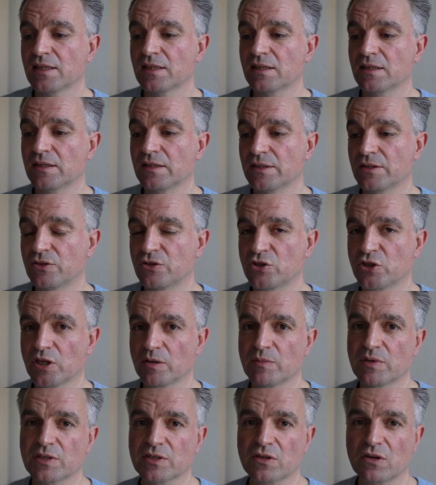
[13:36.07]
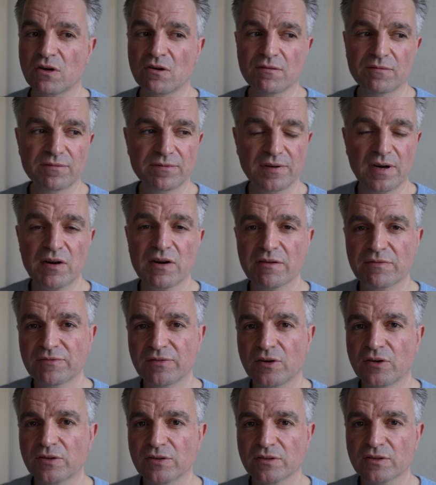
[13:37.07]
the Germans are very
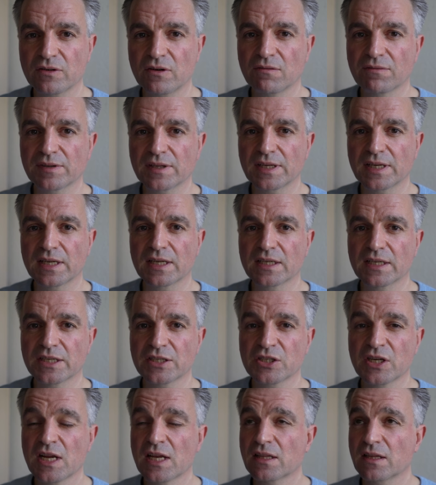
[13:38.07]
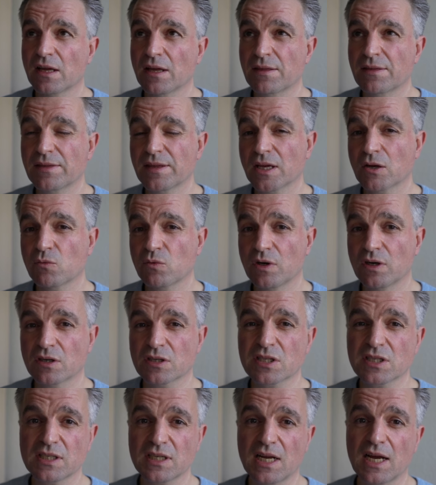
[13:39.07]
fond of the English. They think we are
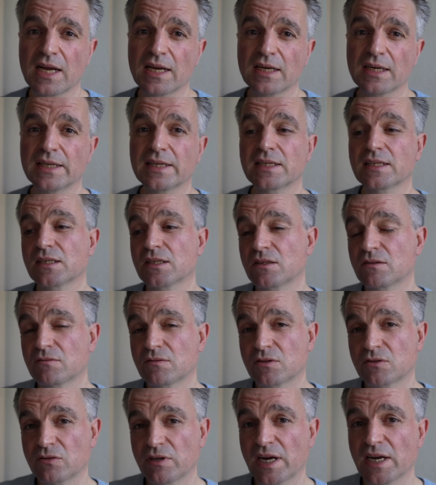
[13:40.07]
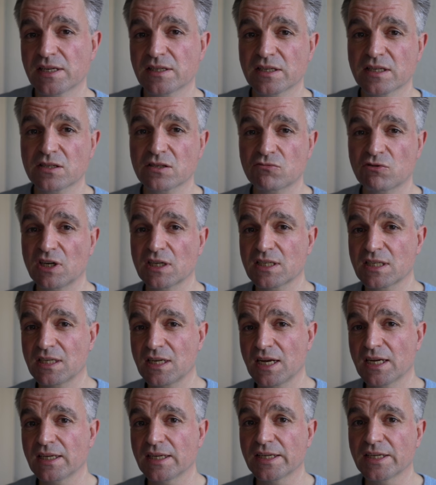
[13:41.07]
slightly crazy,
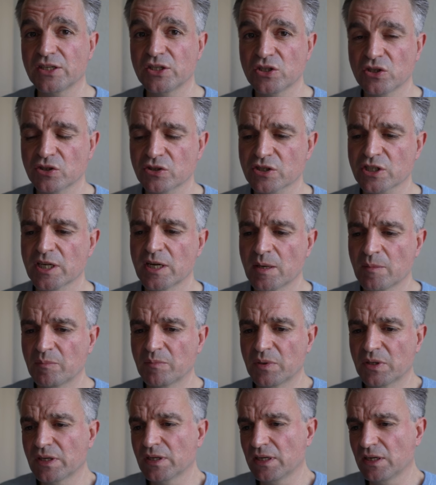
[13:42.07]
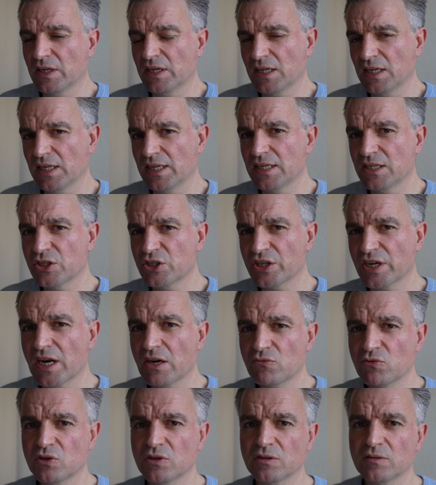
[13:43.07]
slightly nuts, but in
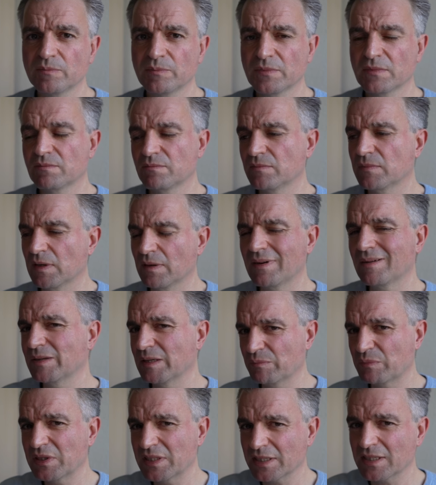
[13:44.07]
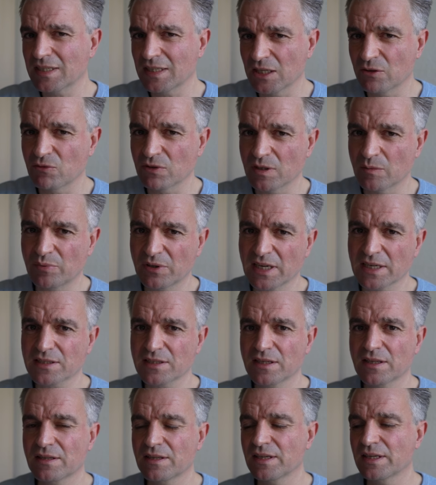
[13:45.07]
general, I mean, particularly with the
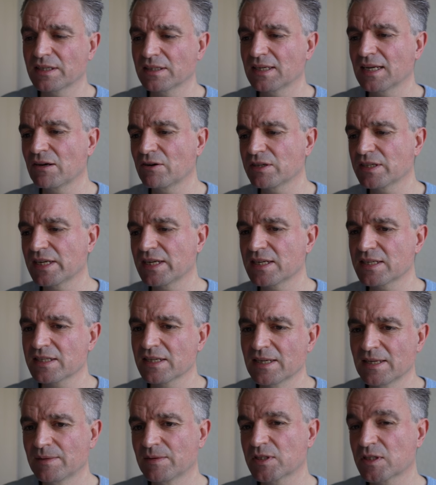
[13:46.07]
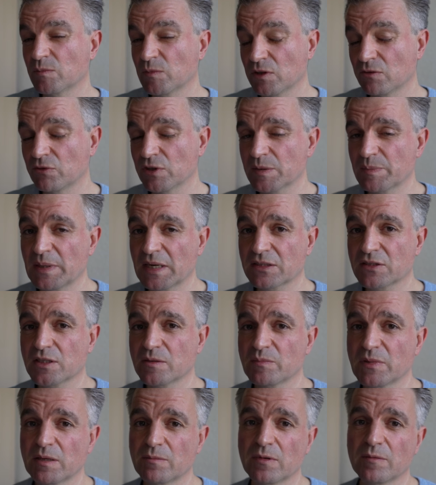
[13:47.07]
Brexit thing nowadays, some of the respect has
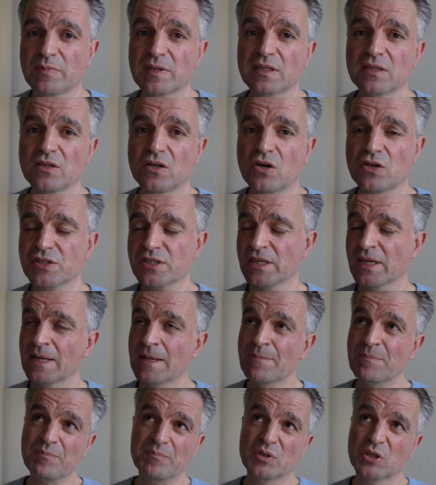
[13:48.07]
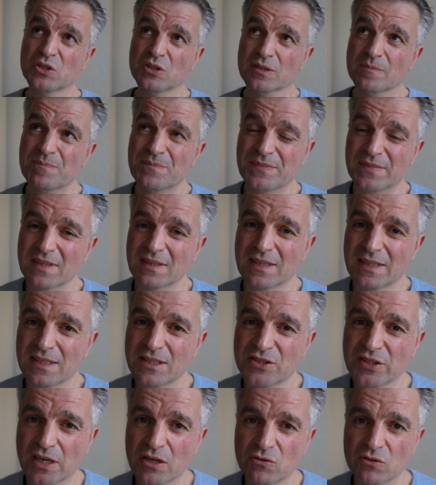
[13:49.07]
maybe been lost, but
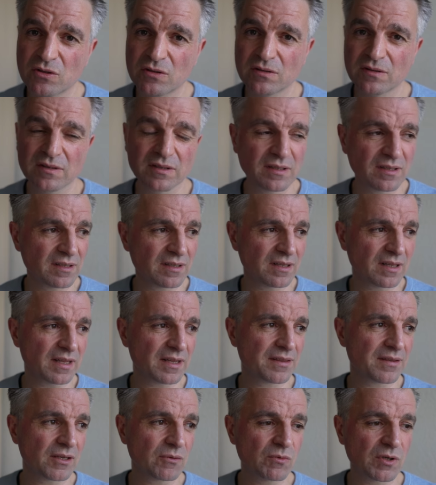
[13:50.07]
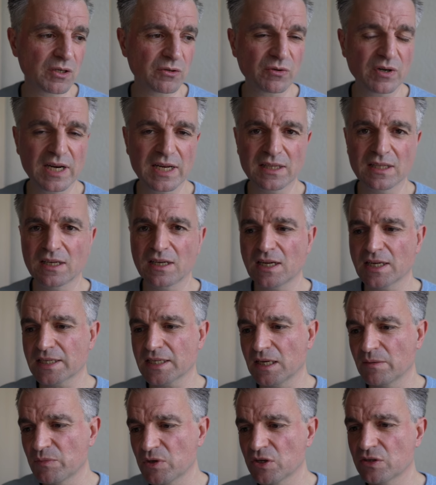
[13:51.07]
in general, they think we're great. They like
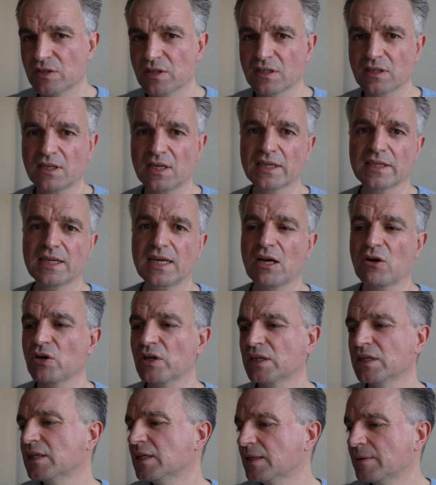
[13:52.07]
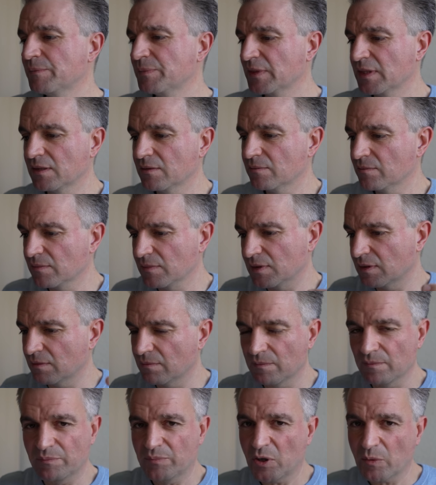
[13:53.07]
our music, like our
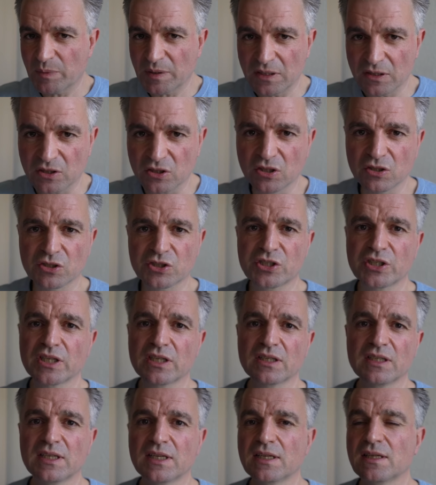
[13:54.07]
popular culture,